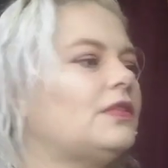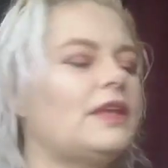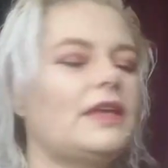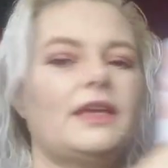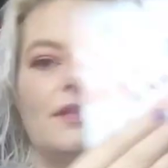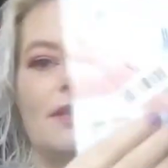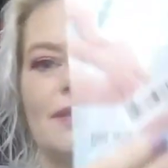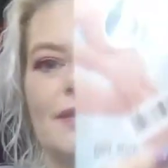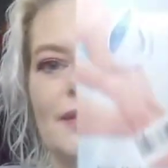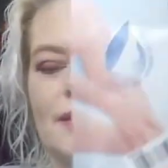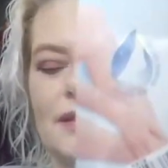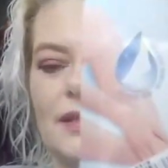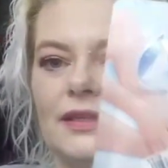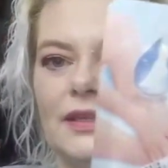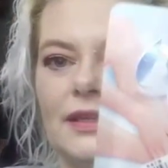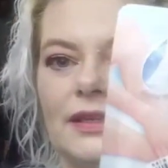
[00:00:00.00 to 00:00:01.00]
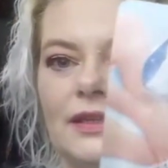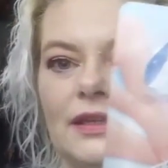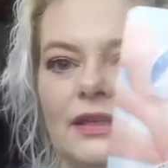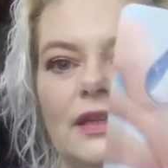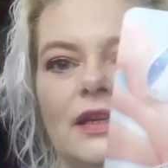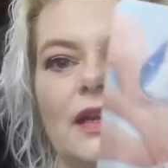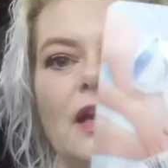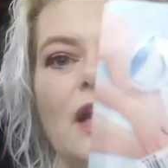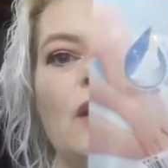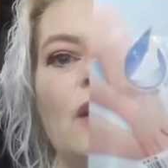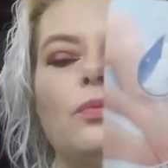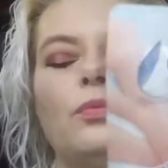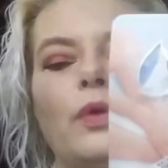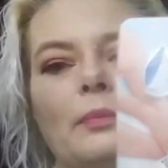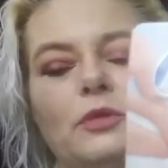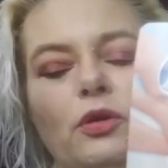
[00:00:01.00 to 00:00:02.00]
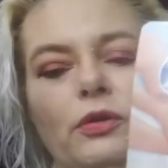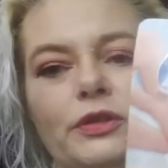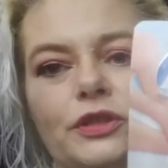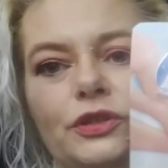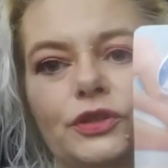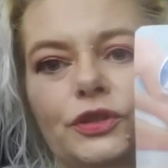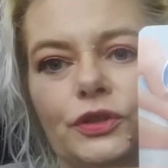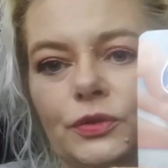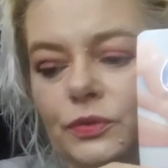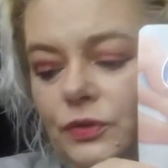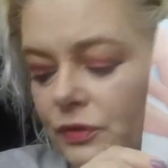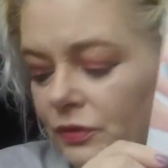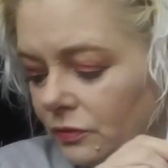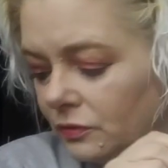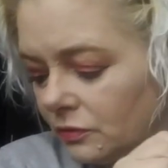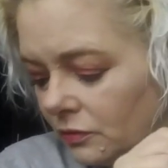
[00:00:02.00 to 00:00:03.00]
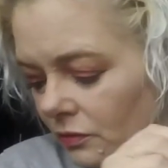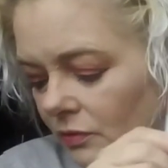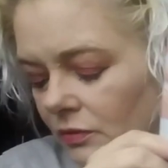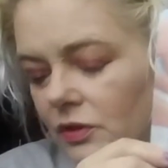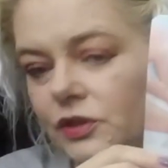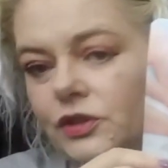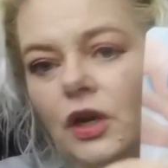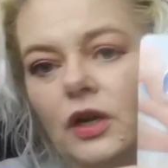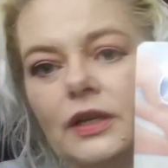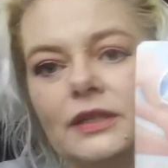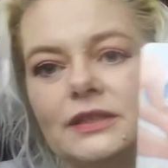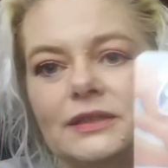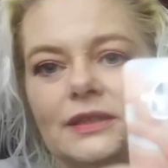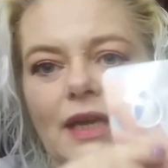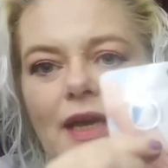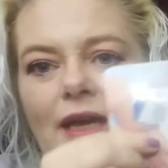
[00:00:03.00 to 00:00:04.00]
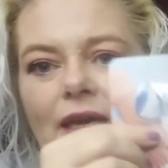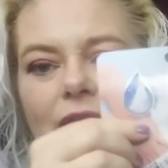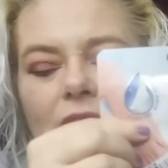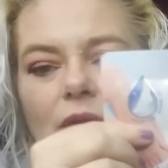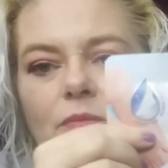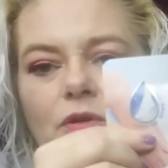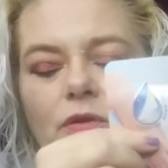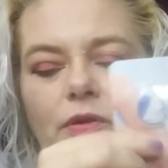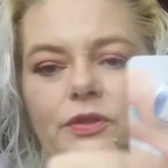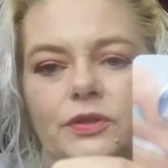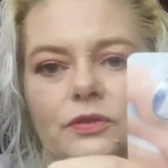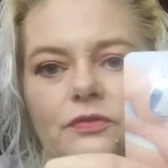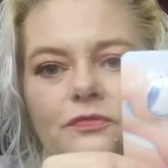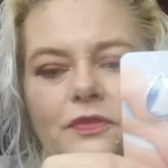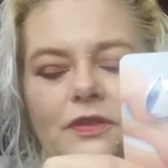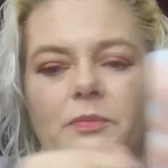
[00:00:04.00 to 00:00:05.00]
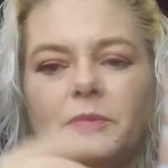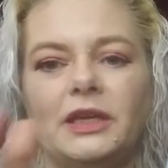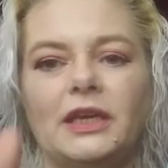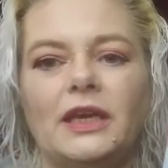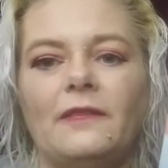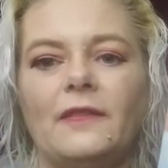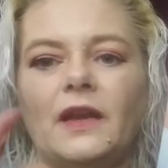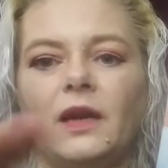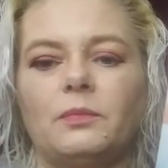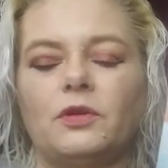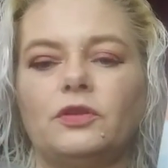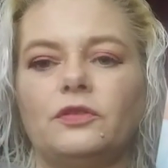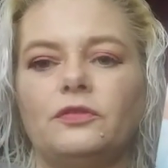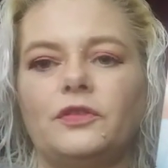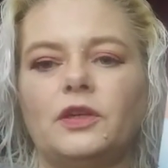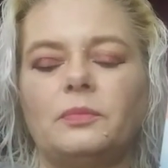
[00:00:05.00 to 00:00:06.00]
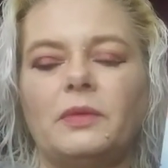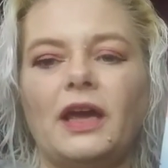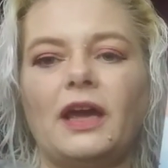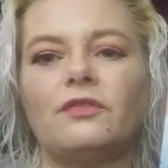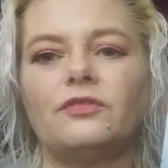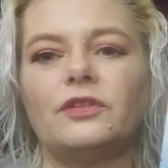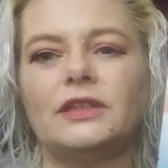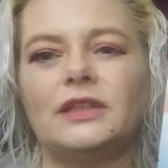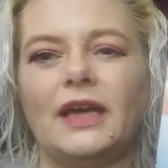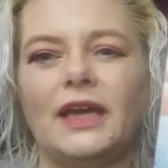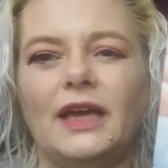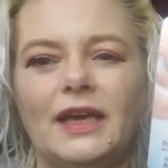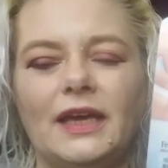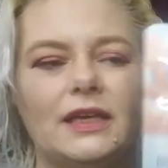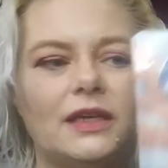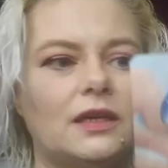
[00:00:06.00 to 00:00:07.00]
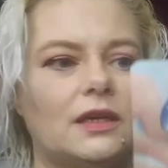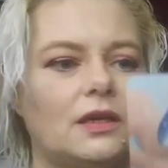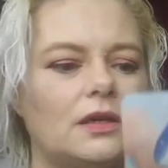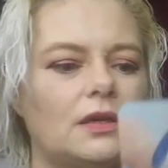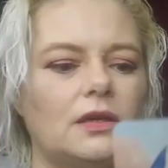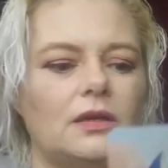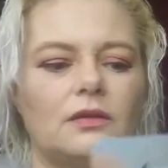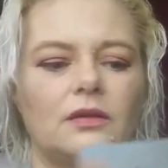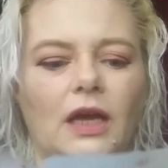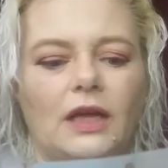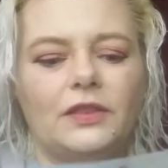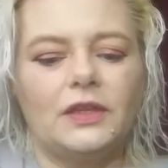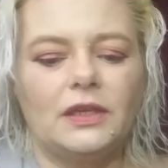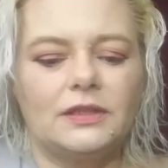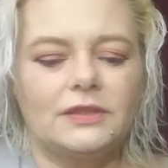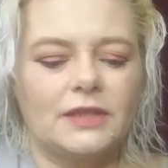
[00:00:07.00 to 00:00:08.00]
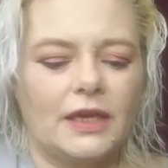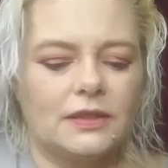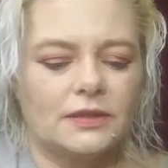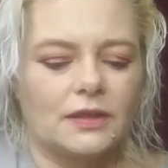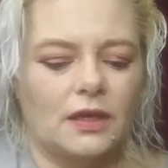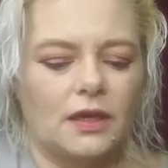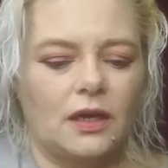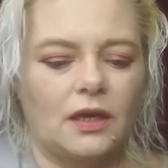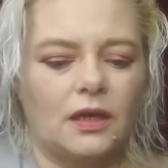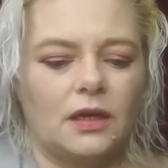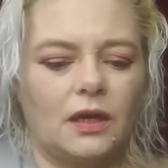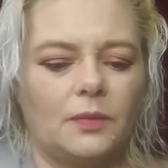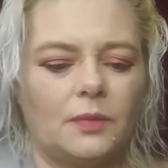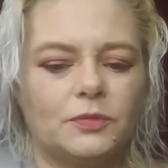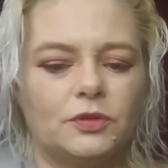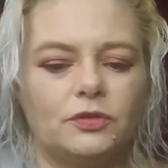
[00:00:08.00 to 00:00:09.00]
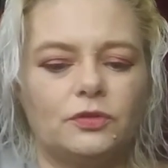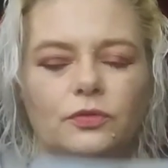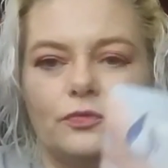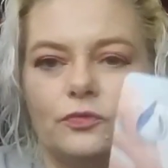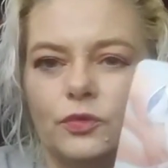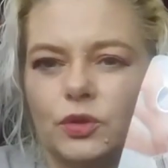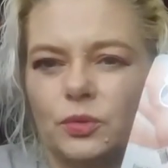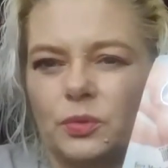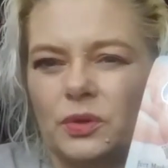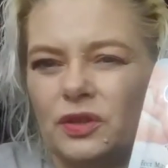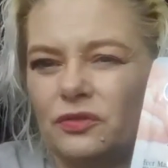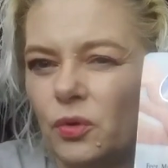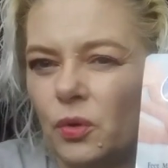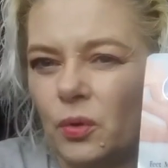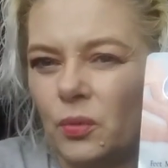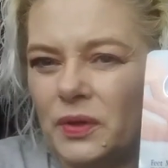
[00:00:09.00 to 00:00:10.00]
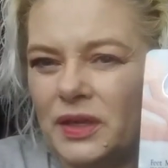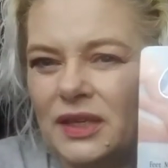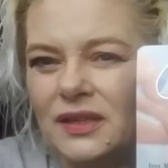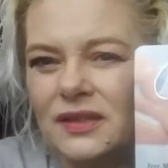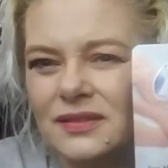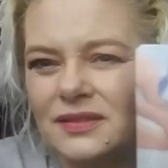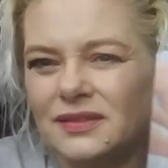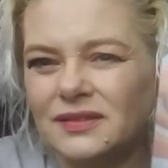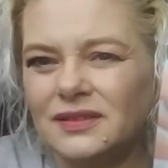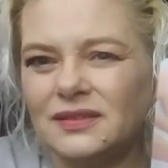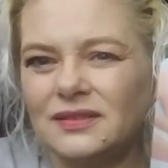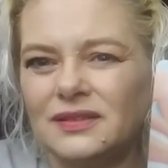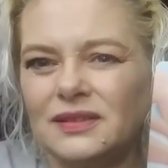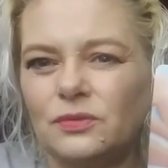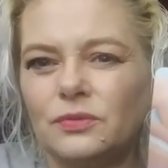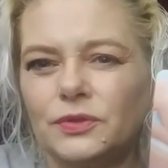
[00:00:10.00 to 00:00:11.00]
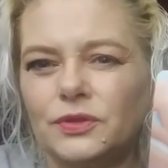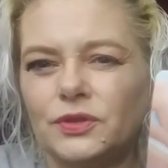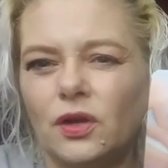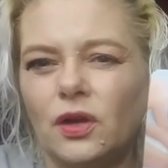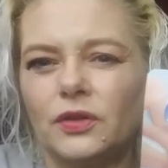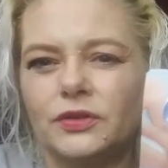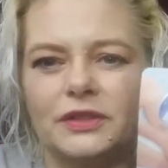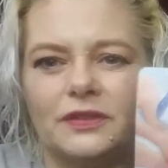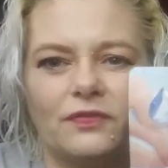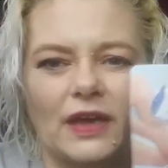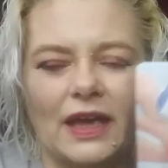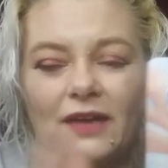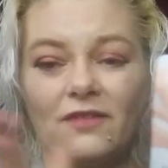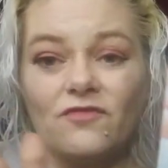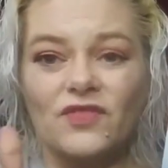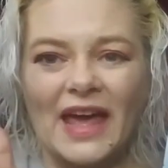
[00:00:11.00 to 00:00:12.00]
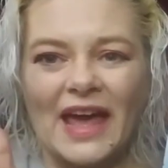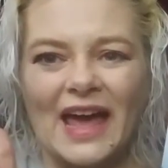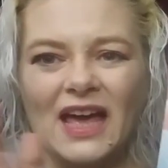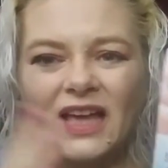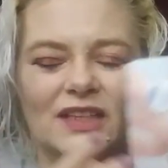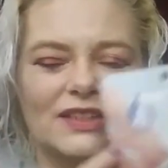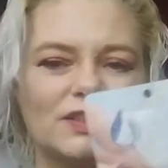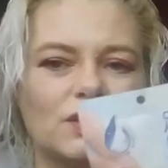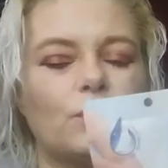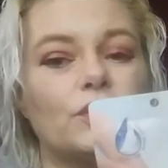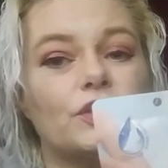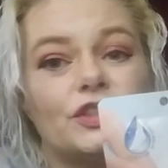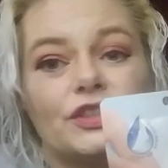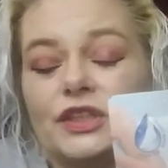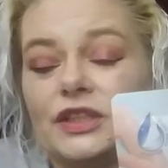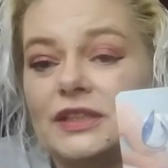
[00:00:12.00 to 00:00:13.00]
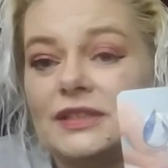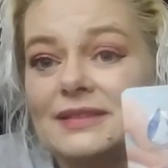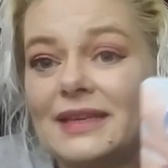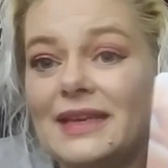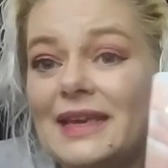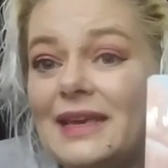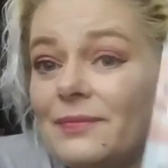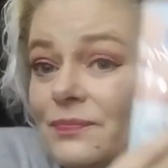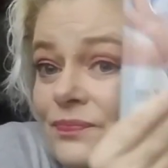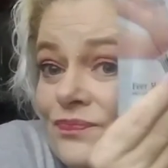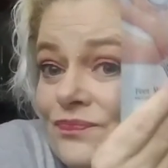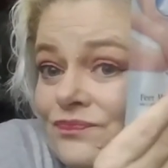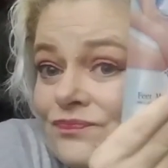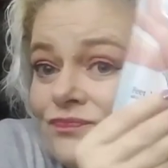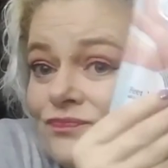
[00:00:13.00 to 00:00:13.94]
this, I'm going to do, starting tonight, I'm going to film it, and then I'm going to film every day. I think it takes uh, up to three to four weeks to see results, if, if that. So we're just going to see